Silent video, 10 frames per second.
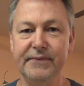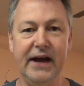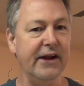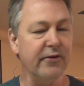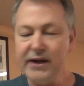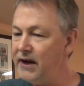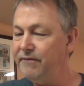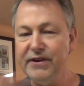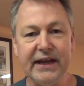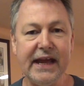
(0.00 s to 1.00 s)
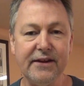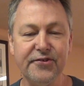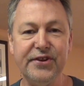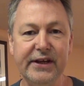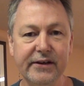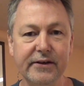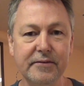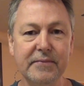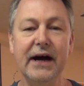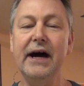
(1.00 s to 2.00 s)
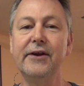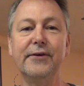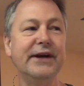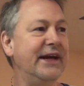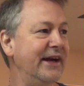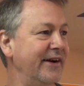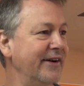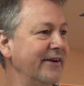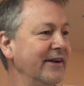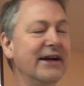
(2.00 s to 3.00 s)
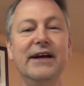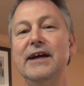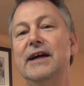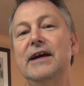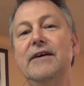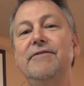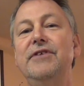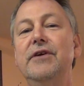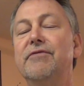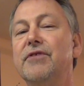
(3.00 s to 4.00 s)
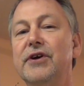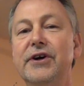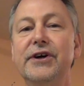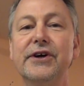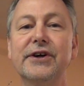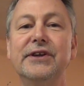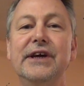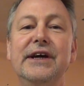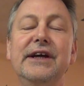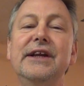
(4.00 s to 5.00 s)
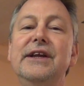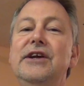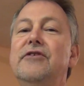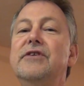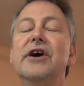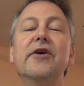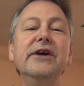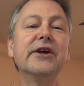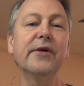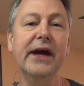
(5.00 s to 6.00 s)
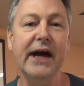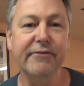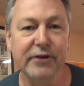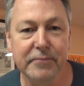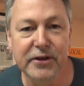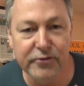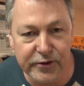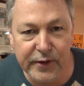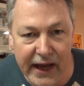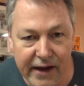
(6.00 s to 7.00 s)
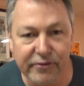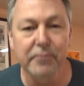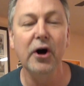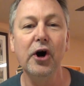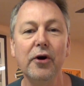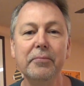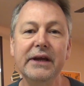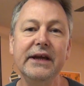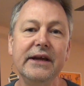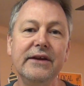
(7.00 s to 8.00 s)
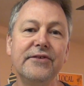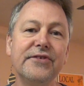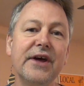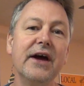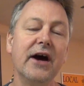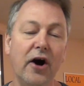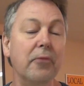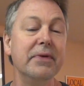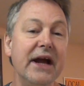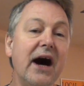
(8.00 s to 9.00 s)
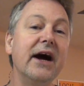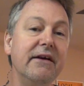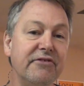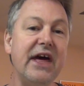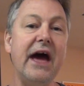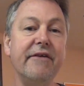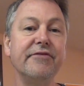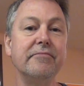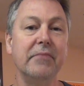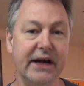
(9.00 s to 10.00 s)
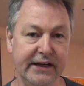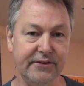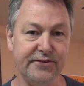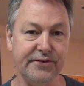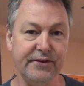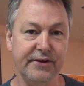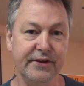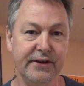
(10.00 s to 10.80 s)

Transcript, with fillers: I don't care if you can't see them. I don't care if you've looked and you know you don't have them. You do have them. All bees, all beehives have mites.